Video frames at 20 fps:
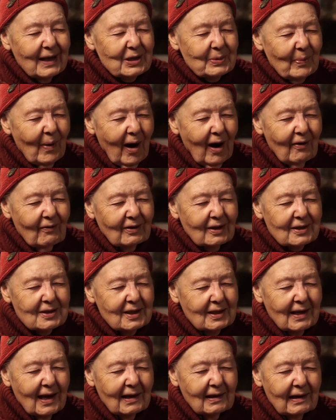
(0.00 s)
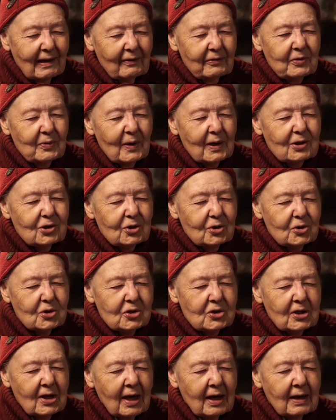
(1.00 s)
It's marvelous. And I loved what you
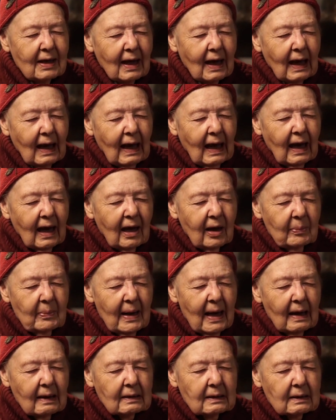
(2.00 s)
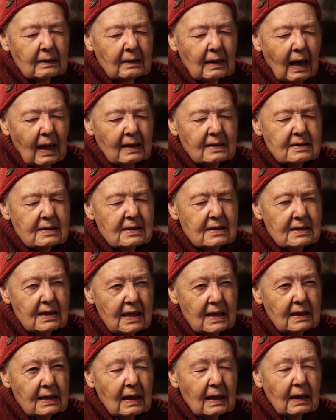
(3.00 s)
said about not
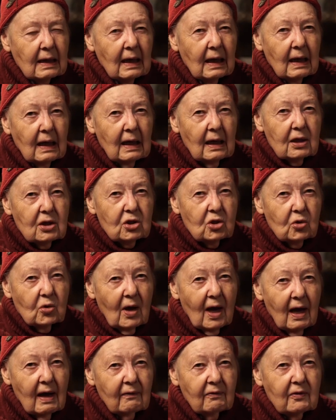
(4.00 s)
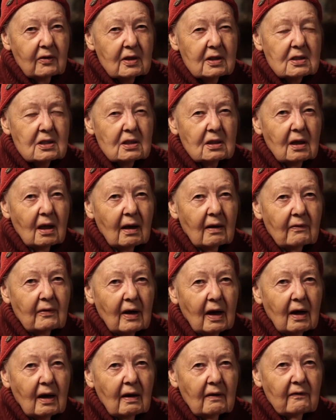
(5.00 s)
seeking to have this love
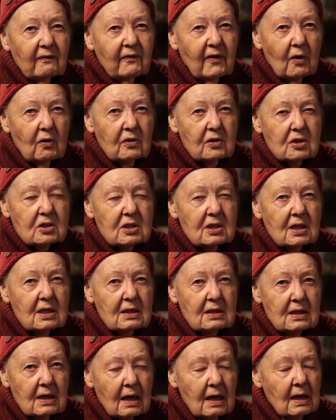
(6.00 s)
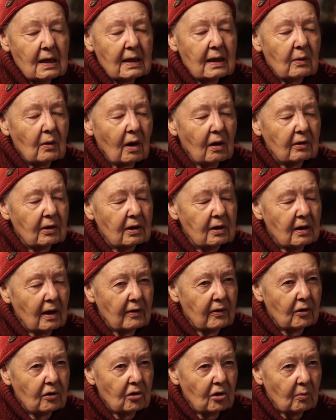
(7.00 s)
focused entirely on
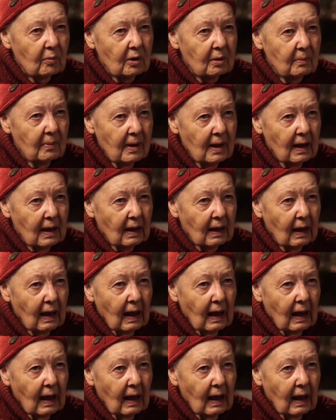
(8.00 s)
another human being.